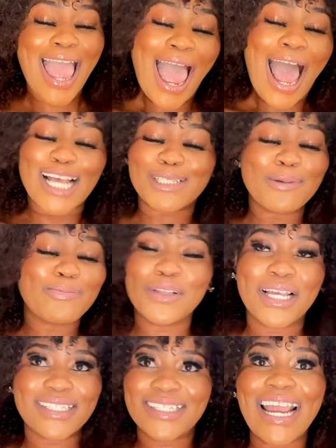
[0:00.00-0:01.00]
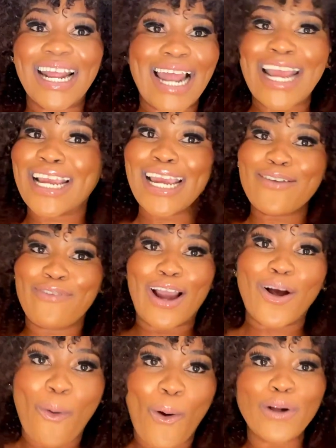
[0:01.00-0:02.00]
as people are saying. Like, if
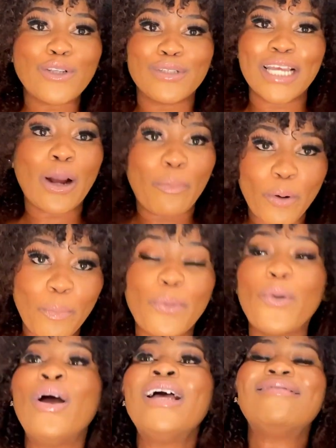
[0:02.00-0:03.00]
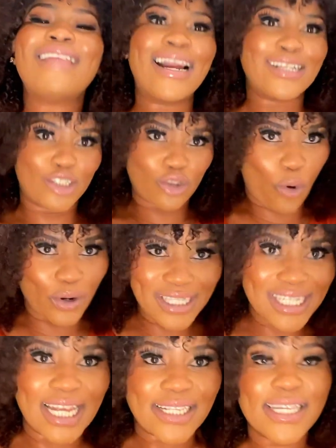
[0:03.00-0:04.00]
I go to take poo-poo, that is
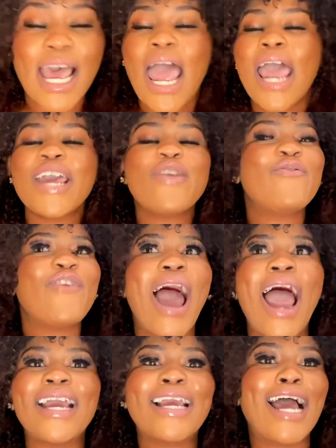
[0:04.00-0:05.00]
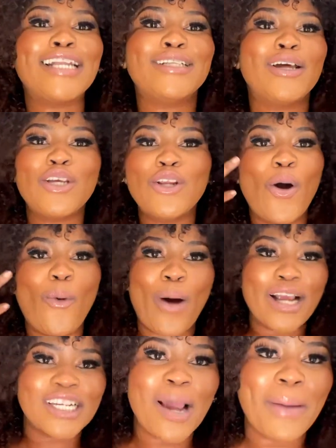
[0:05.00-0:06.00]
content. If I can, you know,
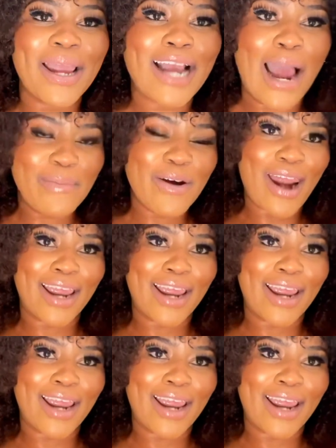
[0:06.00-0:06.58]
wash up my camera